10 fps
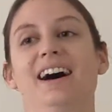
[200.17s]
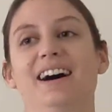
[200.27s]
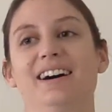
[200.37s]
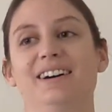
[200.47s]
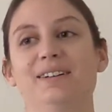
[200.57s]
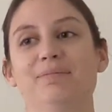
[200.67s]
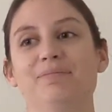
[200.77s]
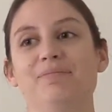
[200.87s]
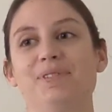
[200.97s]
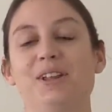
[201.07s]

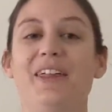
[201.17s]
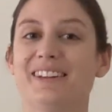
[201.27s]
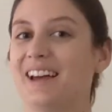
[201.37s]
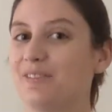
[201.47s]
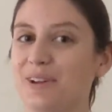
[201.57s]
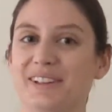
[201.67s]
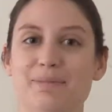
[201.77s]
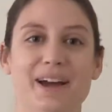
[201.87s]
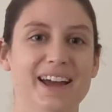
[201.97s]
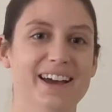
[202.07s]
So that's kind of what's in
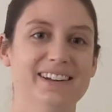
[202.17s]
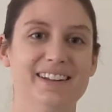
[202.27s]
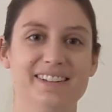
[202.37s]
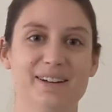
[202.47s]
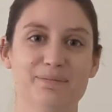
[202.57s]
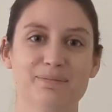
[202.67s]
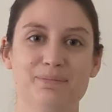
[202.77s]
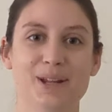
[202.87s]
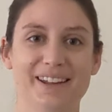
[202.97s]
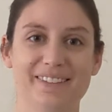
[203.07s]
my head as I'm
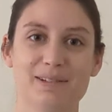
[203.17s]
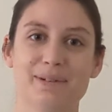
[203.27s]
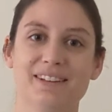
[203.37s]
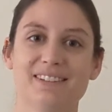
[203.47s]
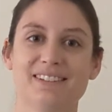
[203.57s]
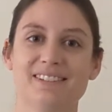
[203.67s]
playing this piece.